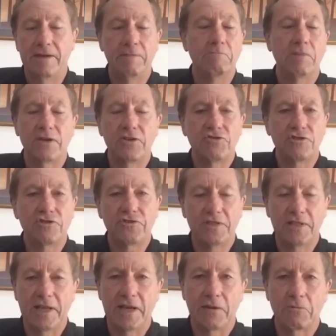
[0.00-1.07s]
My interest in
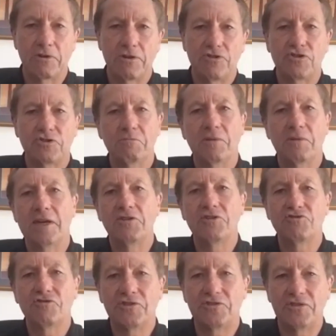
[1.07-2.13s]
language, my
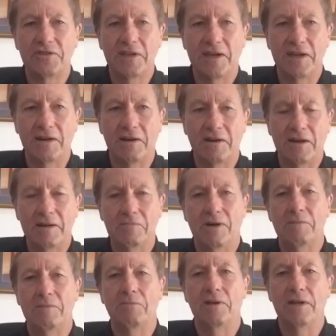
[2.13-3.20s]
interest in AI,
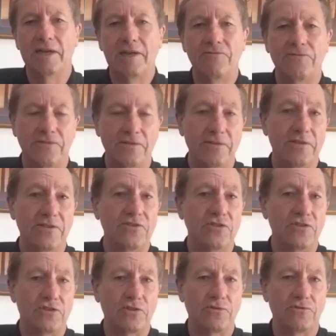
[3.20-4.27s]
my belief that this is the